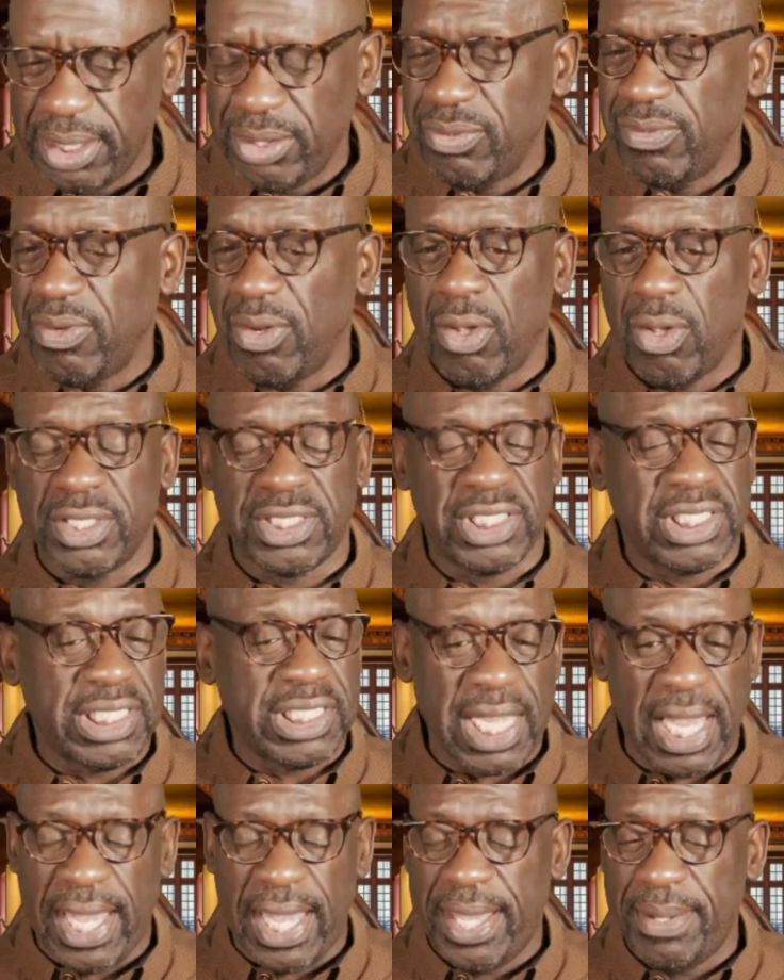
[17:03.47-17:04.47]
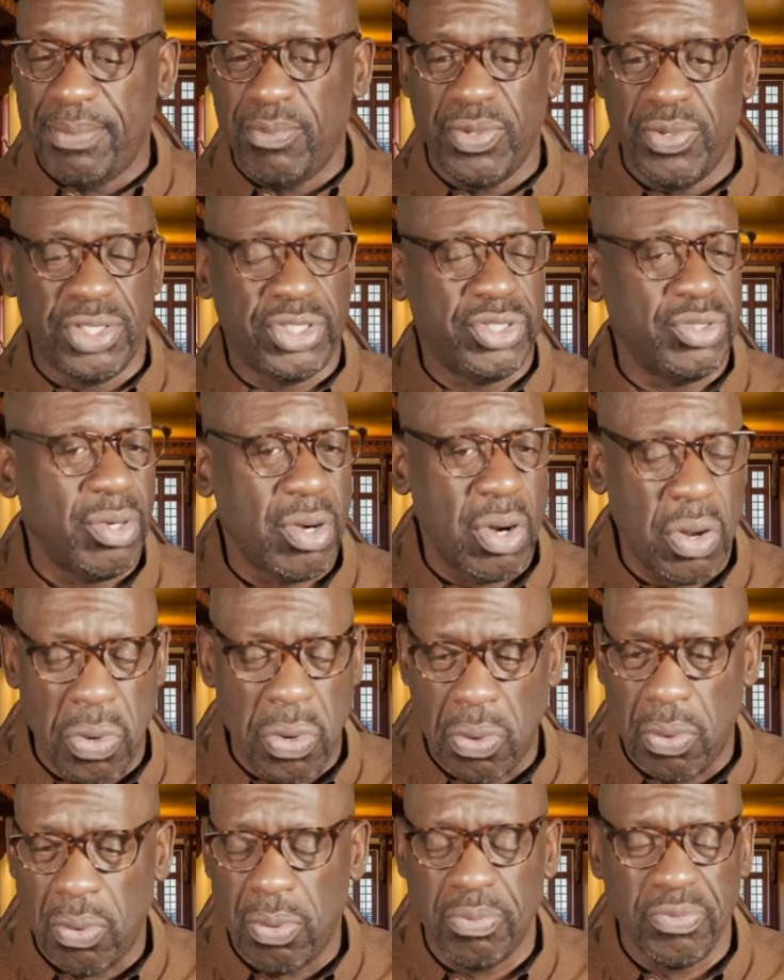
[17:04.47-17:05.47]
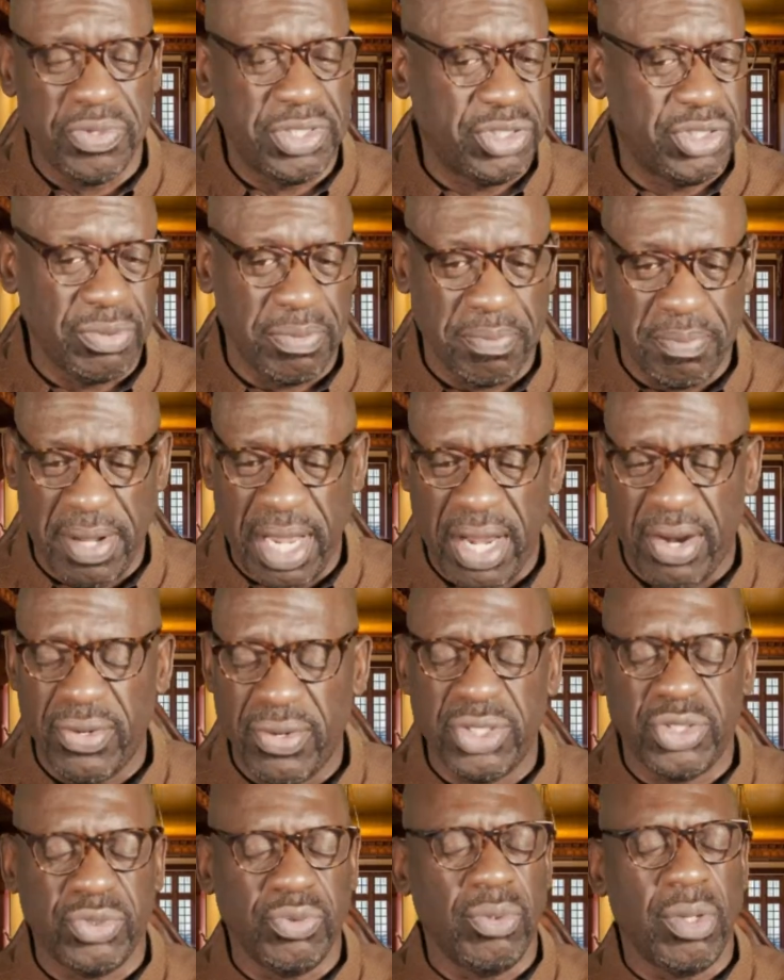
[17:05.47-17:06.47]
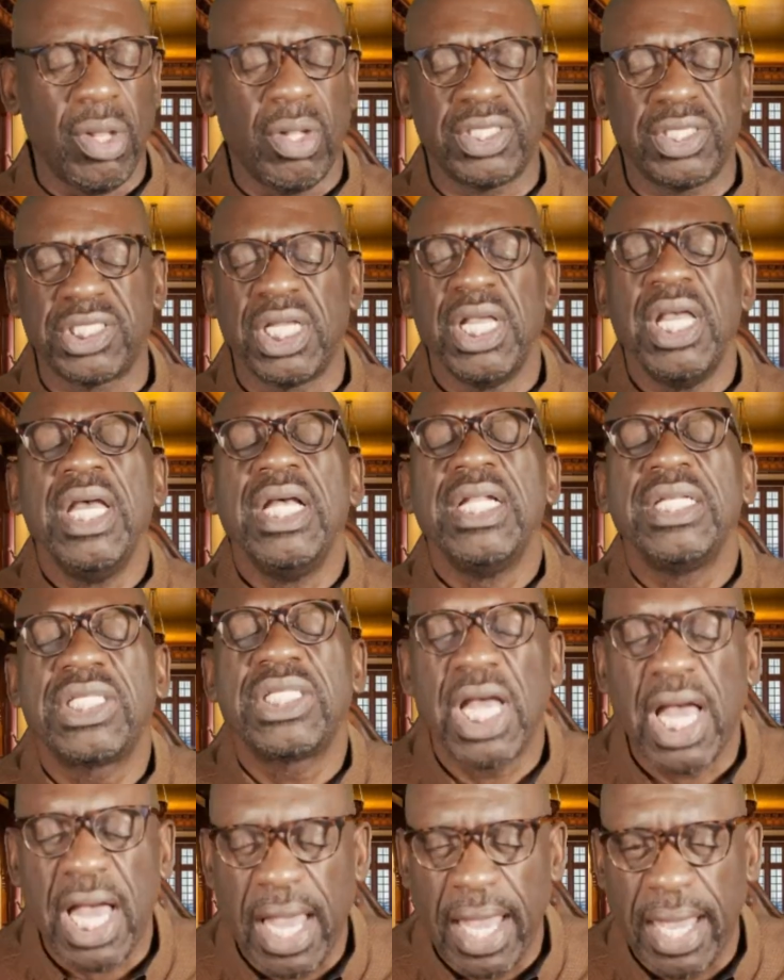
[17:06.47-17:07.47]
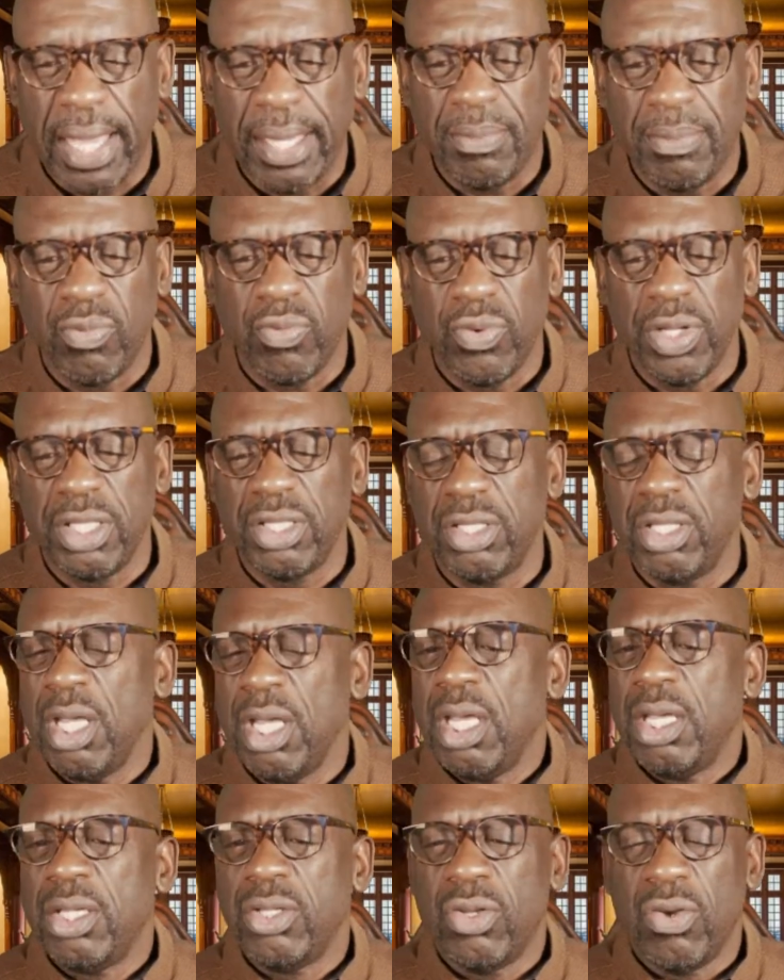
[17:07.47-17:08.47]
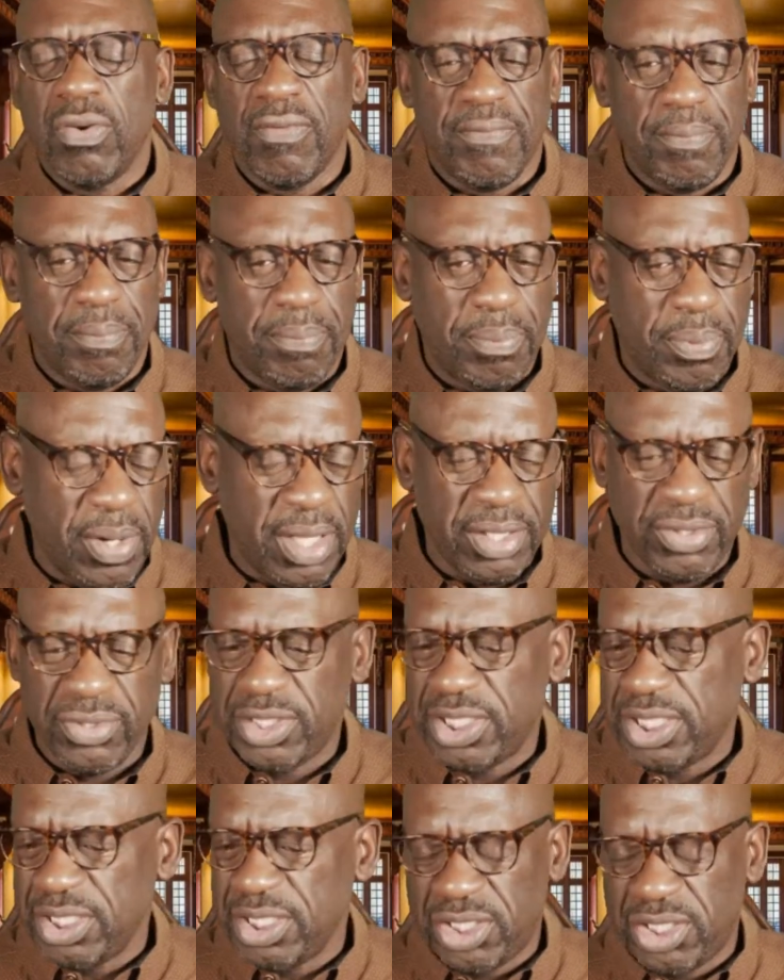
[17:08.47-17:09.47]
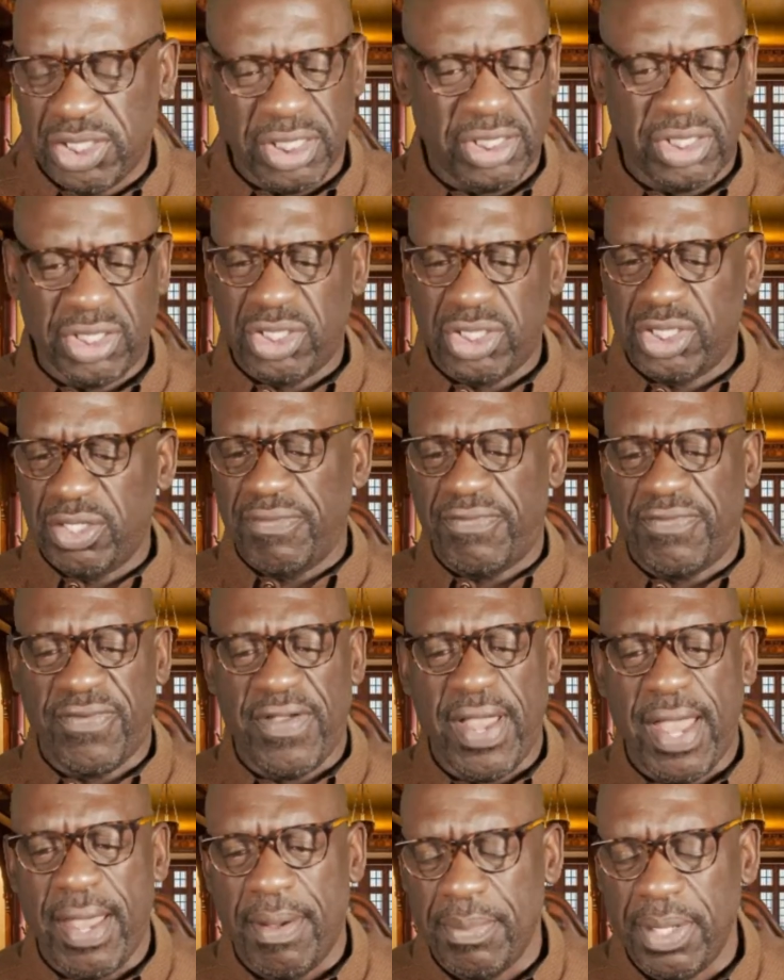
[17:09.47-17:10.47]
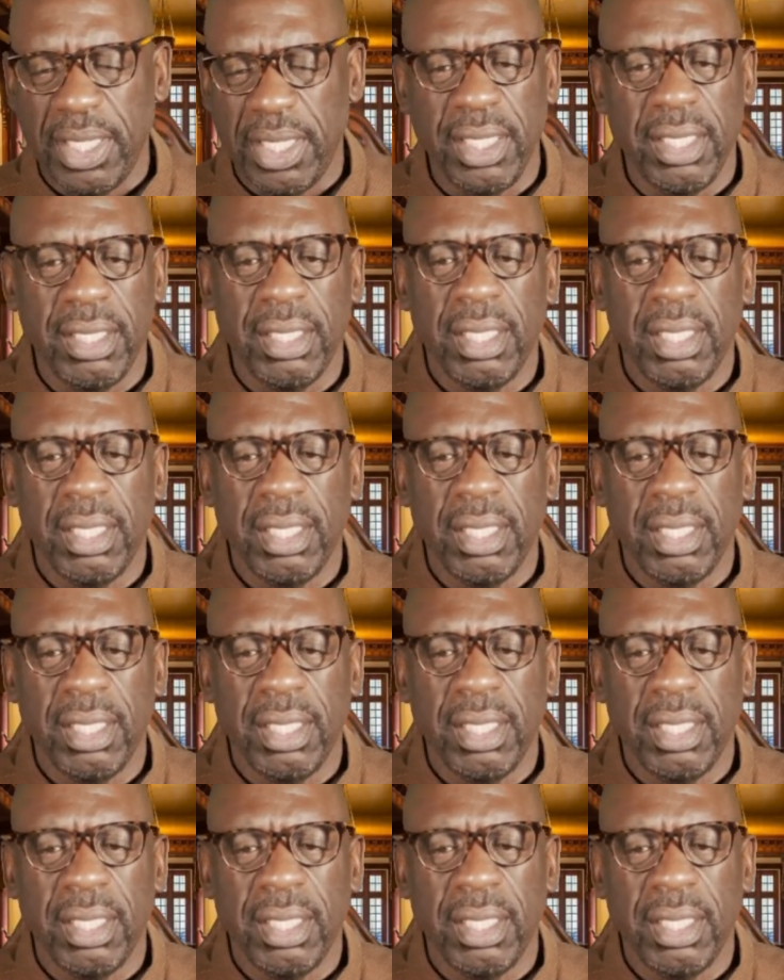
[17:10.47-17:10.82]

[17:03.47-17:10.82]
You lost time with your home, with your marriage. You lost time with your brothers and sisters, your family,